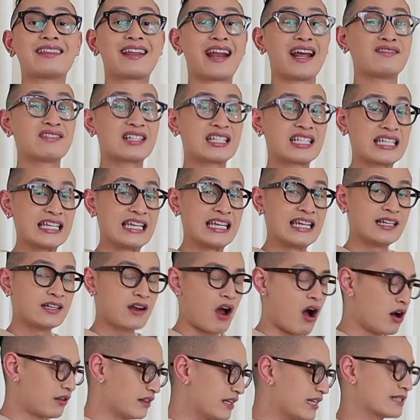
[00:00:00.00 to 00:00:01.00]
that I've seen
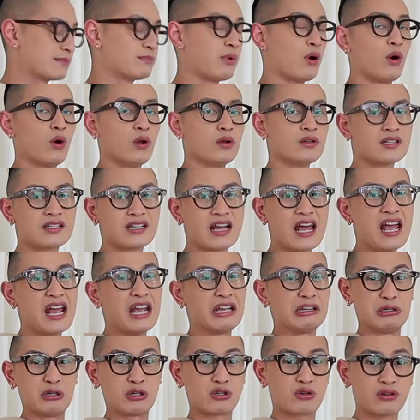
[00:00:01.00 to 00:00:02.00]
on these bowls,
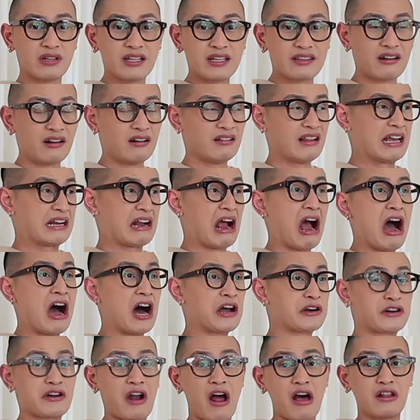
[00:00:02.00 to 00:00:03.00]
usually they're like
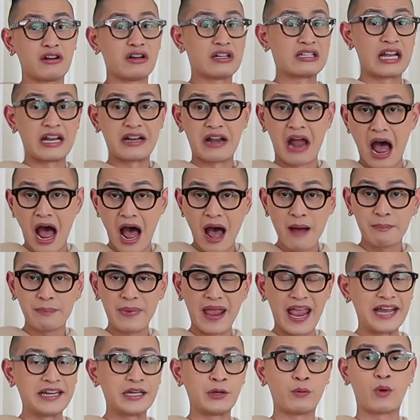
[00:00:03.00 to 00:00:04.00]
$100 and
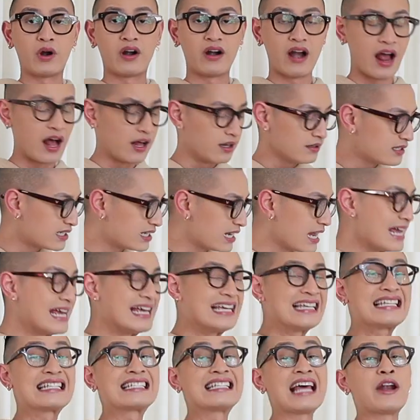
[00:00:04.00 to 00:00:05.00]
up anywhere else.
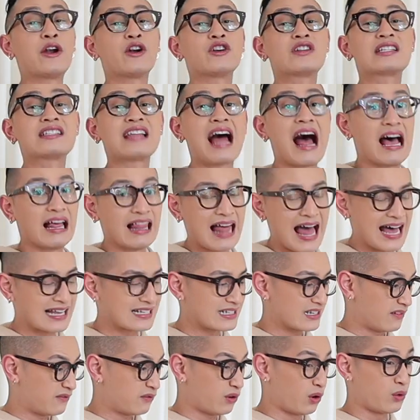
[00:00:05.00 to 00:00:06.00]
Centered Style
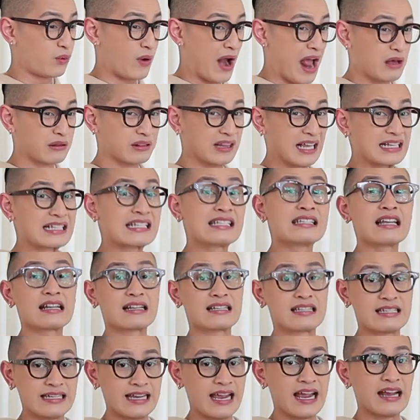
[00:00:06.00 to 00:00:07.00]
has it for around like
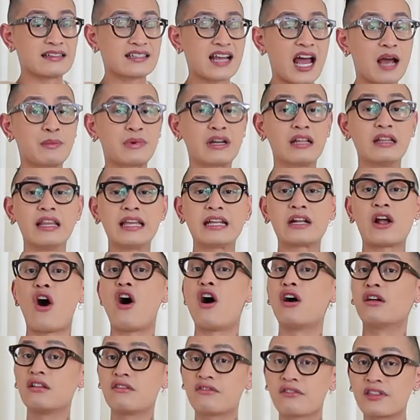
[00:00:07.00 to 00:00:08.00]
68. I'm gonna link
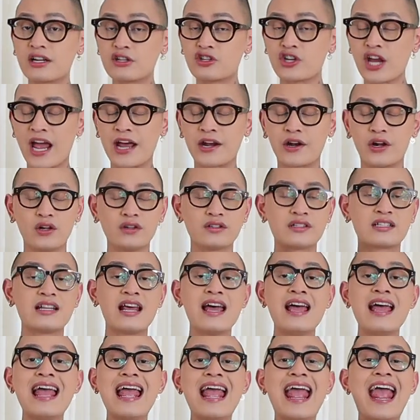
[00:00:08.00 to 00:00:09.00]
all of their channels
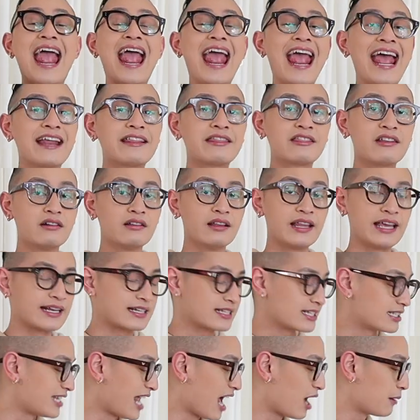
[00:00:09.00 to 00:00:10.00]
and their
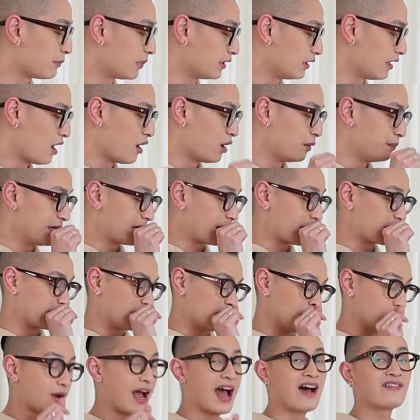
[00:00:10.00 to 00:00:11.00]
links down below because you